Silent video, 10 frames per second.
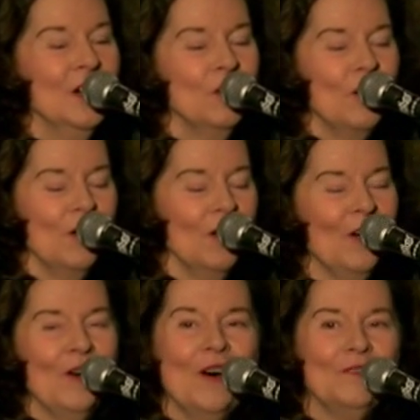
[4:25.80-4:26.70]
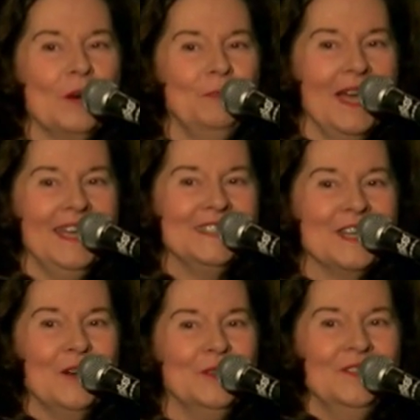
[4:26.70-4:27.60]
roll over
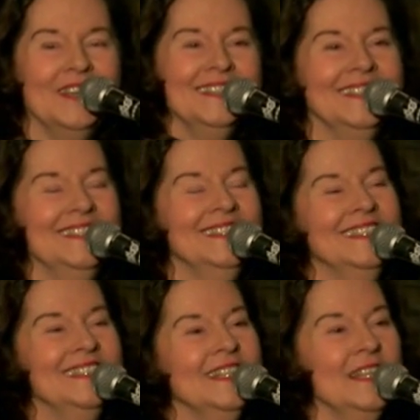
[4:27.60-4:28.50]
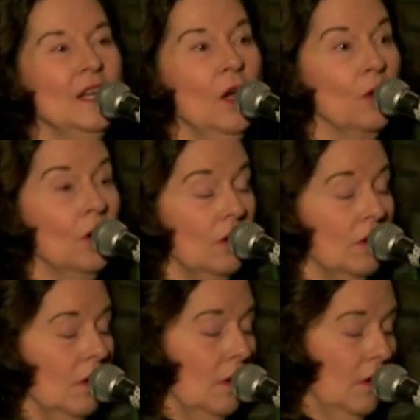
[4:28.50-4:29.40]
Beethoven,
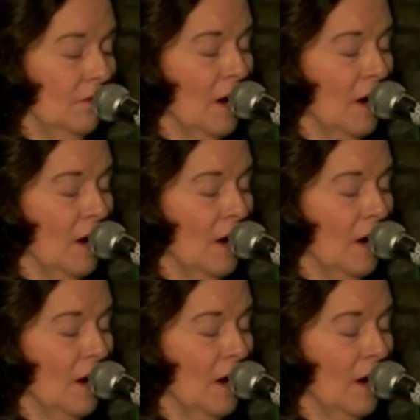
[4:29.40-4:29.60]
roll over